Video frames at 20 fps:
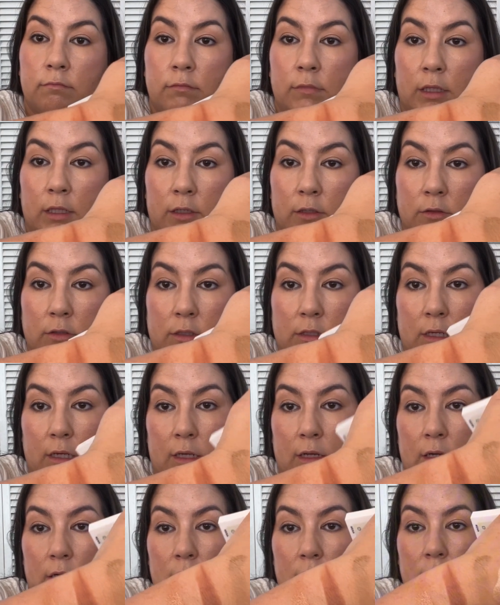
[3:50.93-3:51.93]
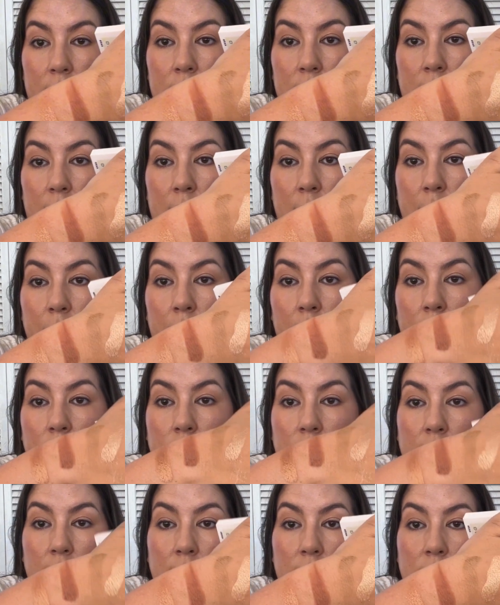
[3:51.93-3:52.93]
There's like a
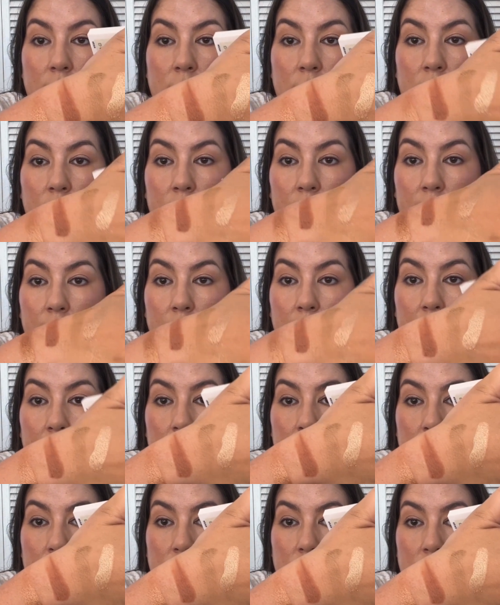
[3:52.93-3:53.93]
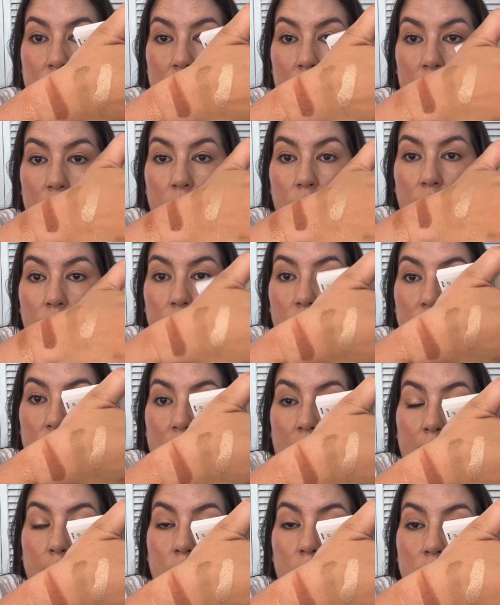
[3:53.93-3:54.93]
bronziness to it, but it's not over the
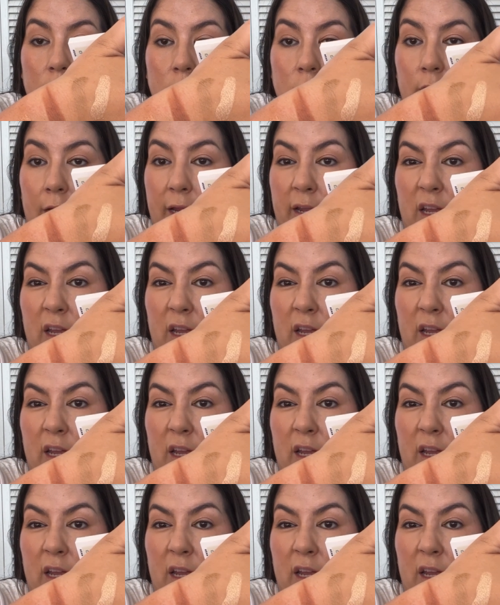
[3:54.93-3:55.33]
top orange.